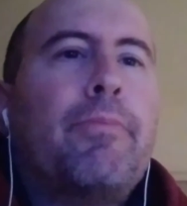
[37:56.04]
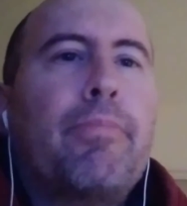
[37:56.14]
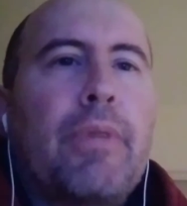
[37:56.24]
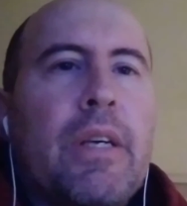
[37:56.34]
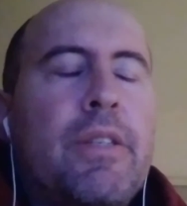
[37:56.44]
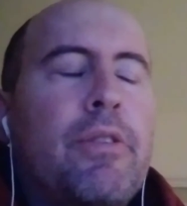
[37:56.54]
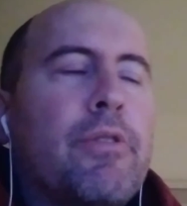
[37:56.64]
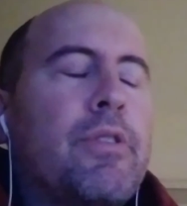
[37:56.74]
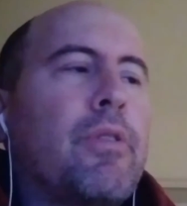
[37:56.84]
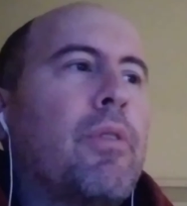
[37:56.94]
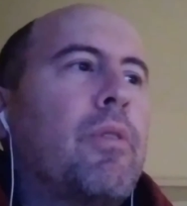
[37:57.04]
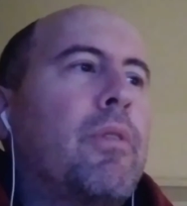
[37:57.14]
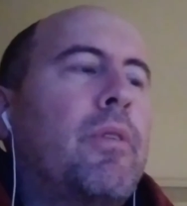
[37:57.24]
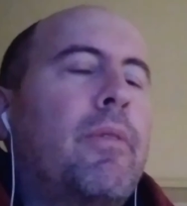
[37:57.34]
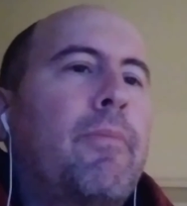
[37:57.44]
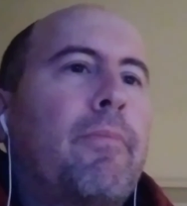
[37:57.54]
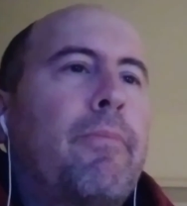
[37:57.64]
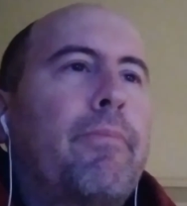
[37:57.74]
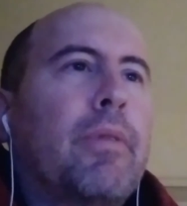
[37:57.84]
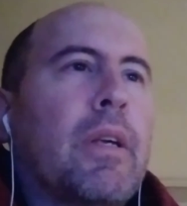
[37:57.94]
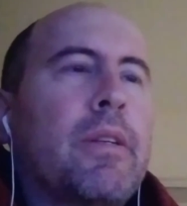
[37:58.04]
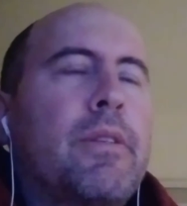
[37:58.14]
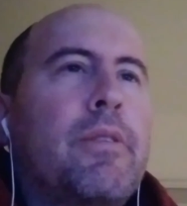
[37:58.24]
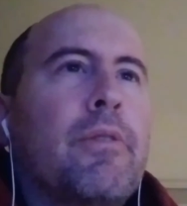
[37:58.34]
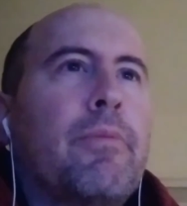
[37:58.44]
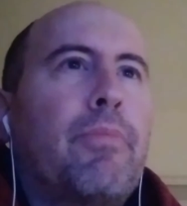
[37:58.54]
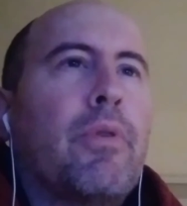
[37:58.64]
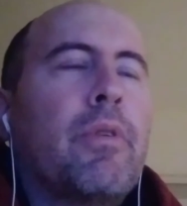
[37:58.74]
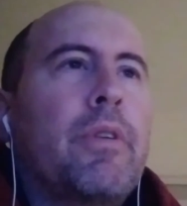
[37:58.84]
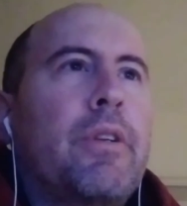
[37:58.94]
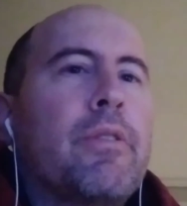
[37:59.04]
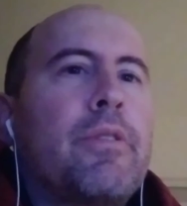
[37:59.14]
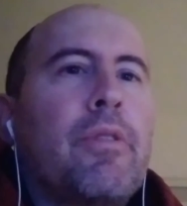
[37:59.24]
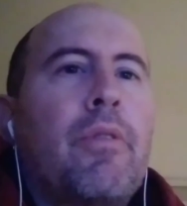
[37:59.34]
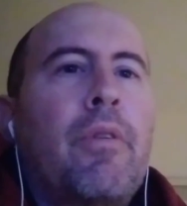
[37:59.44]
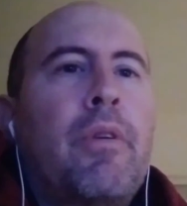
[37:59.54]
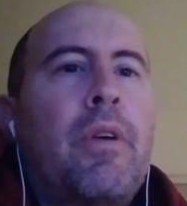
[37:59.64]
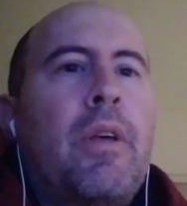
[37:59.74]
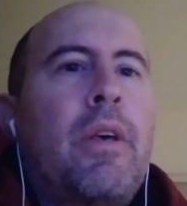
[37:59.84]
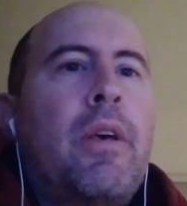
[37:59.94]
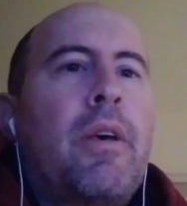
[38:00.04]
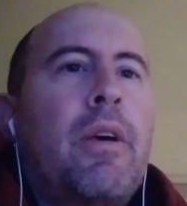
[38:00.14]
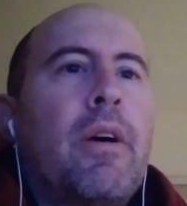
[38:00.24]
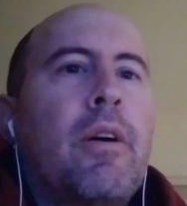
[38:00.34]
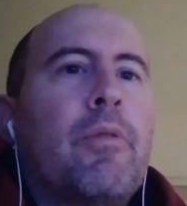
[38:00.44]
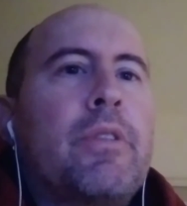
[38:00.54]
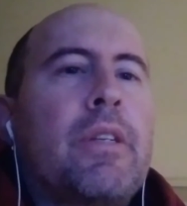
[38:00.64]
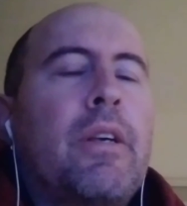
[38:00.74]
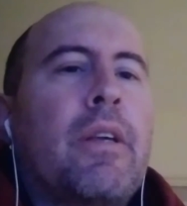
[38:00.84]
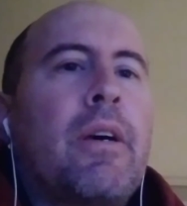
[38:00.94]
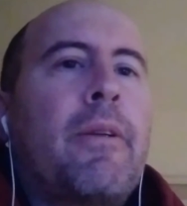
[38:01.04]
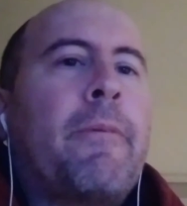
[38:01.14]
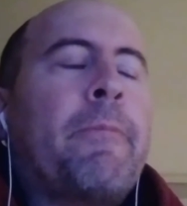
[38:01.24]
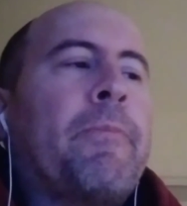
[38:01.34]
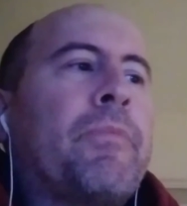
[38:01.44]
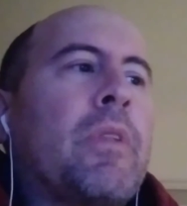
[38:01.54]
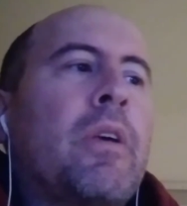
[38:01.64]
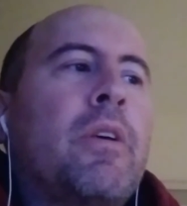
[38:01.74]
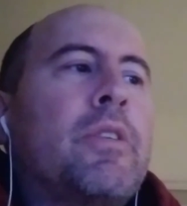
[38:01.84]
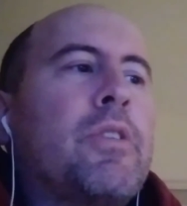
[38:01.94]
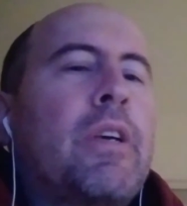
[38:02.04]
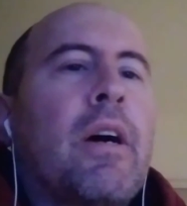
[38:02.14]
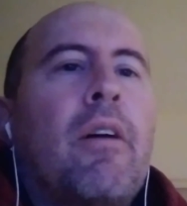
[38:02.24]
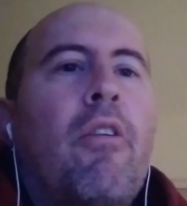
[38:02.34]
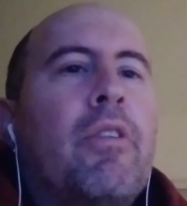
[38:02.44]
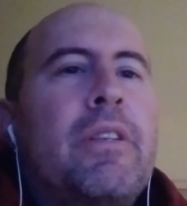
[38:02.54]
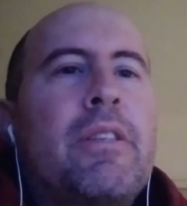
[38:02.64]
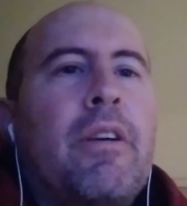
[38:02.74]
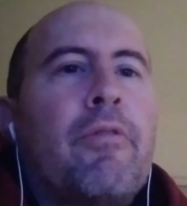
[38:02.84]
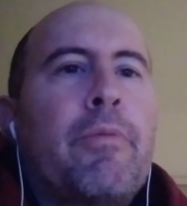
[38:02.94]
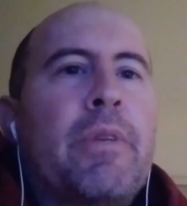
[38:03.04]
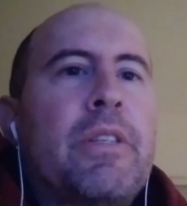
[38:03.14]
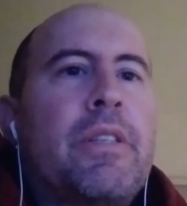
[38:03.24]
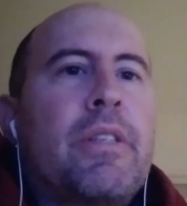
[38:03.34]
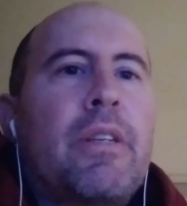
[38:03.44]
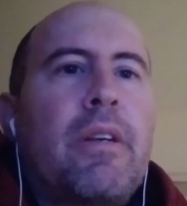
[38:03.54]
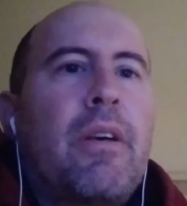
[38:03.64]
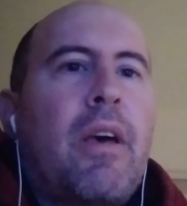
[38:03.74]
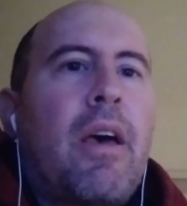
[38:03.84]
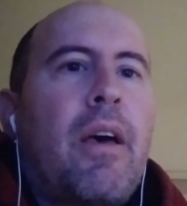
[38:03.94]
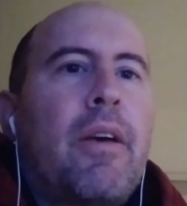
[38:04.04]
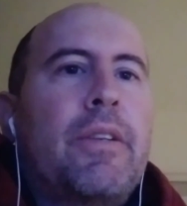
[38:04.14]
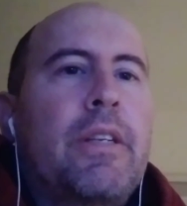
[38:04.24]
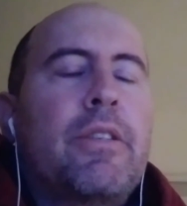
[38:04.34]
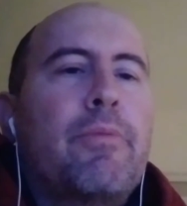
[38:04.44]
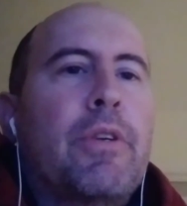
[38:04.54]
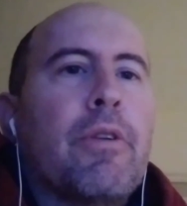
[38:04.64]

bless your soul. Bless your poor dear soul. I will say that. So yeah, all these governments need to be